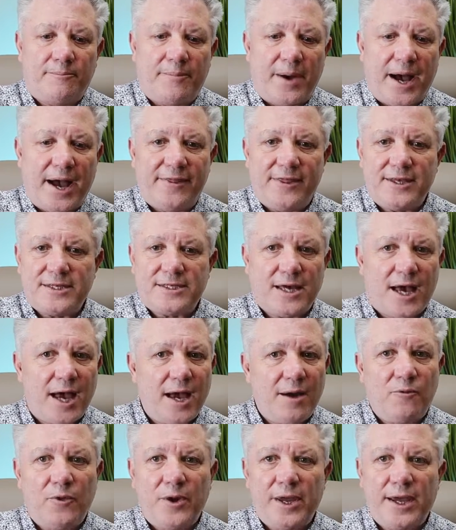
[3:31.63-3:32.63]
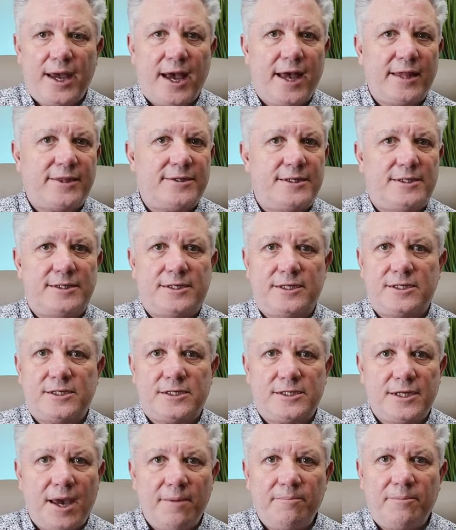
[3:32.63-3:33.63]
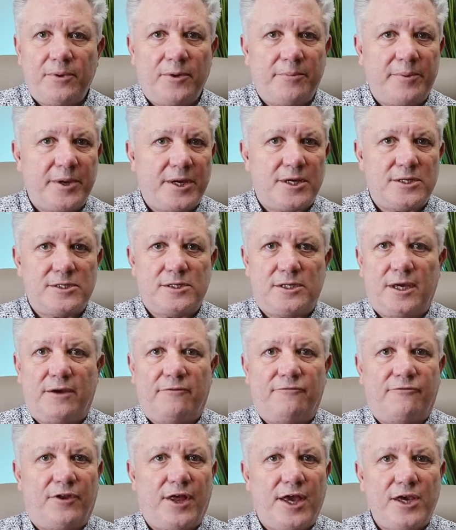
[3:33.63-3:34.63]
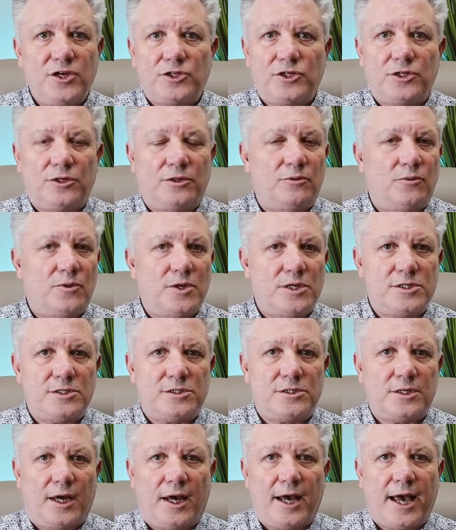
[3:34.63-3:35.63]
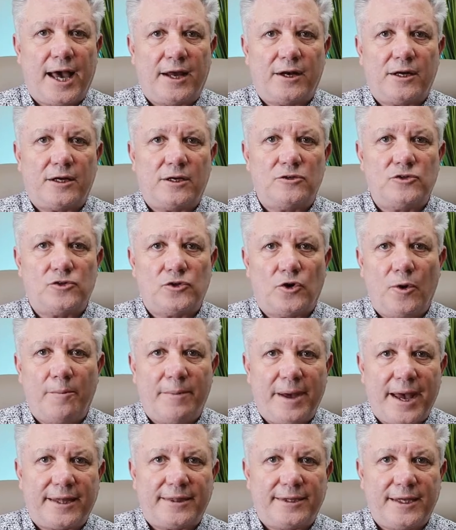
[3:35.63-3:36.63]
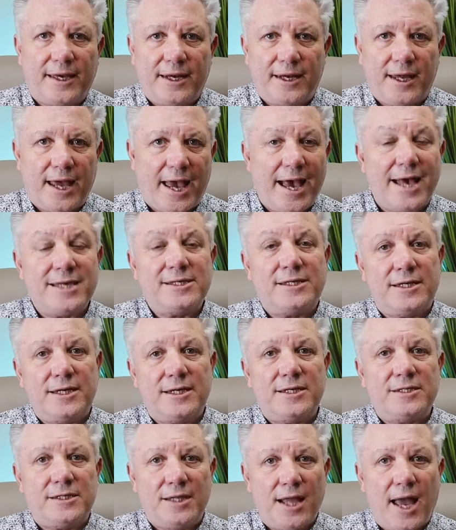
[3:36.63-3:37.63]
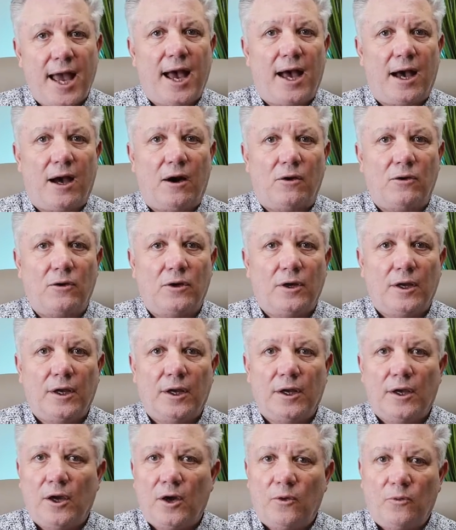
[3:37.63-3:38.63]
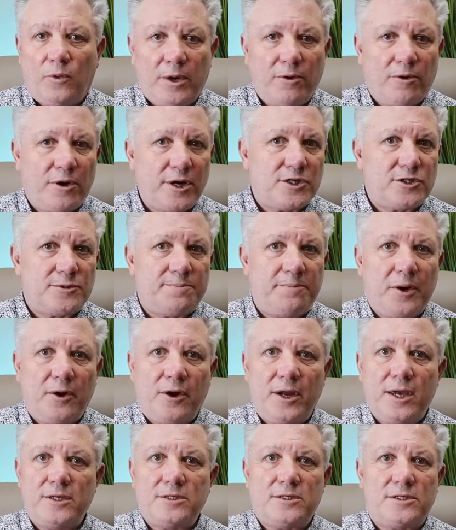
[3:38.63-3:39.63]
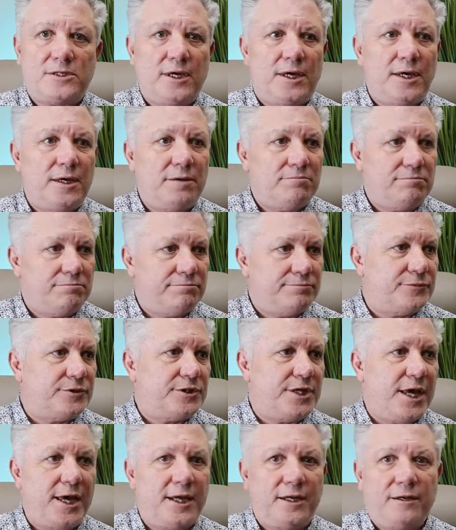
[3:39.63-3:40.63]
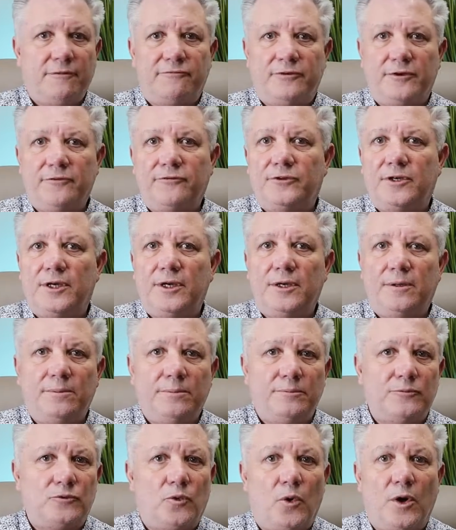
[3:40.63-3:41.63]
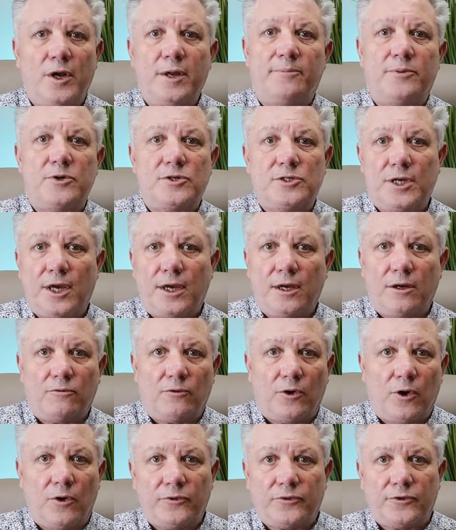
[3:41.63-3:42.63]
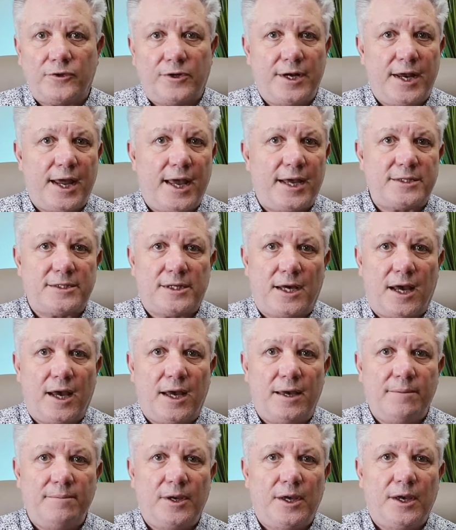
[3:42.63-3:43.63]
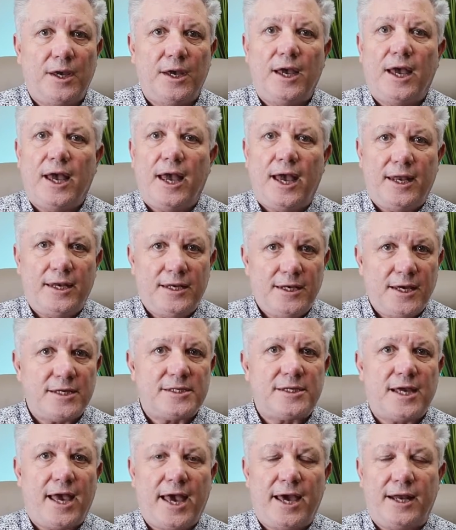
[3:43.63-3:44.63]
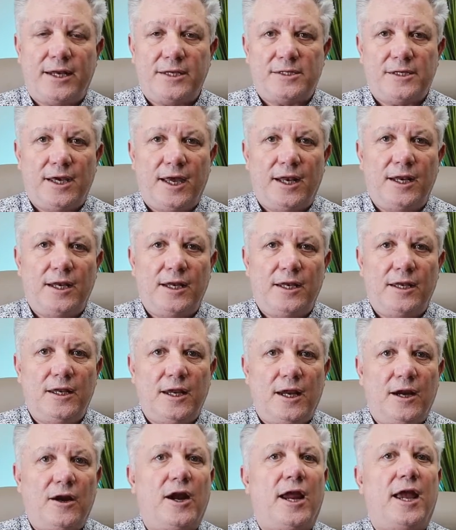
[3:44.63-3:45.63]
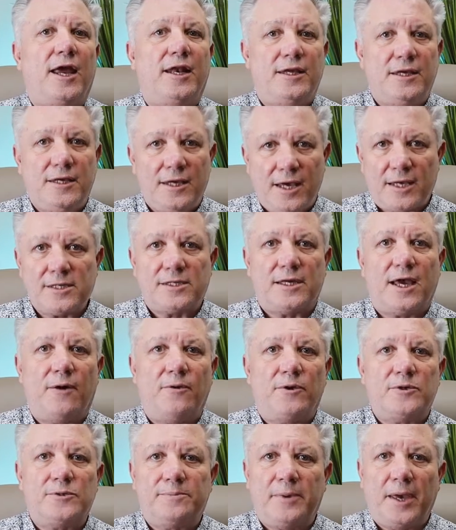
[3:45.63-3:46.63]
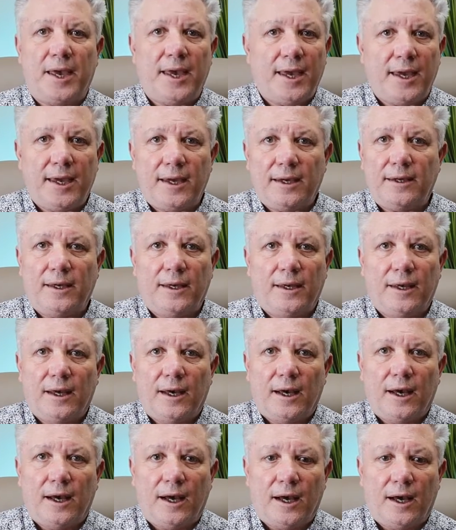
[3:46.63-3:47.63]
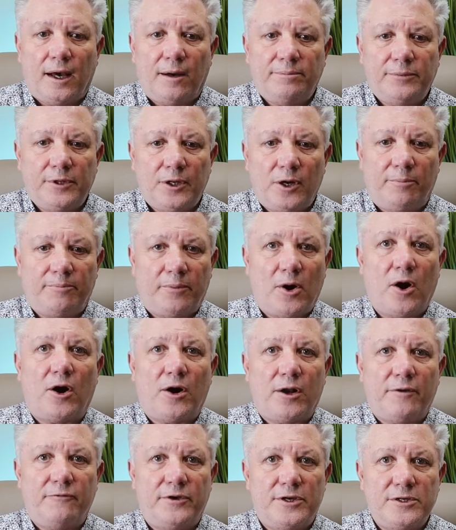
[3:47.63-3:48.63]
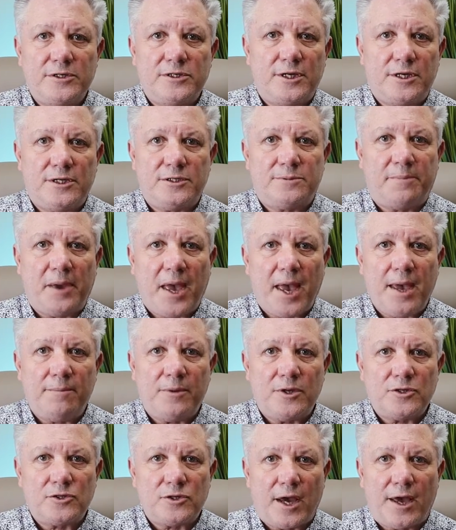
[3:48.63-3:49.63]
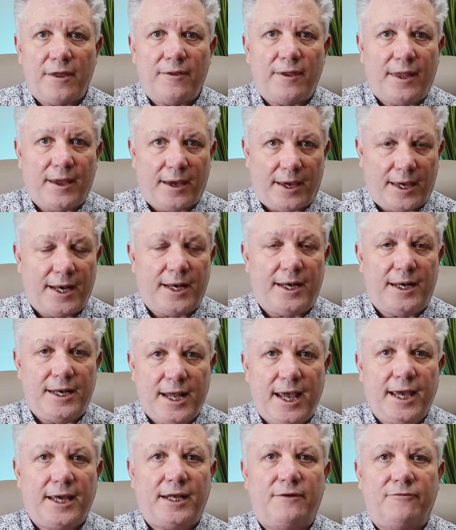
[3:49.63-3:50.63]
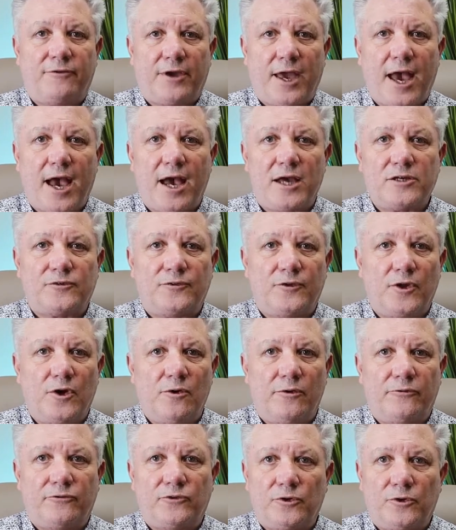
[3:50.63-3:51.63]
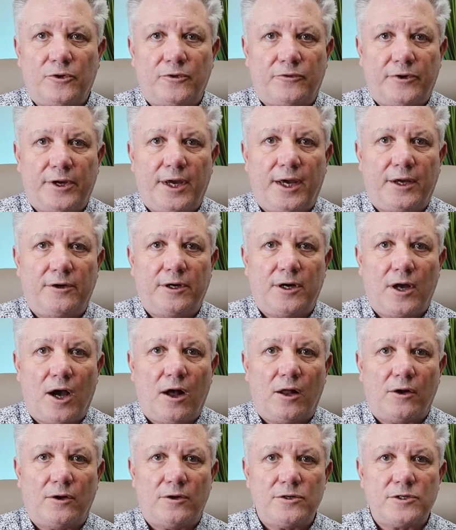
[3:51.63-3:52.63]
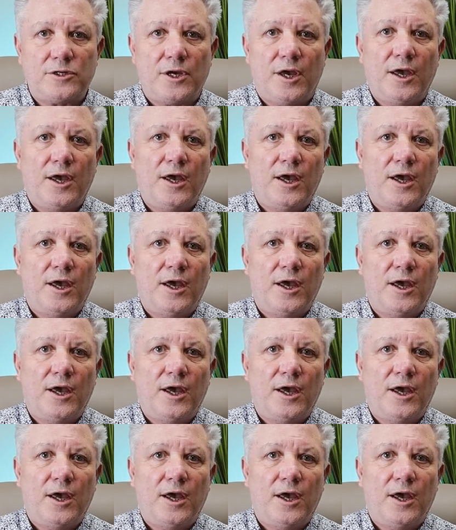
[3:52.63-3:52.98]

By the time we got to December, because the inflation was out of control back then, as it is now, we were experiencing 10 to 15, 20% growth during that time. And yes, I had a tenant in there, and yes, I was paying you know, part of his payments. I had a negative cash flow of $200 or $300.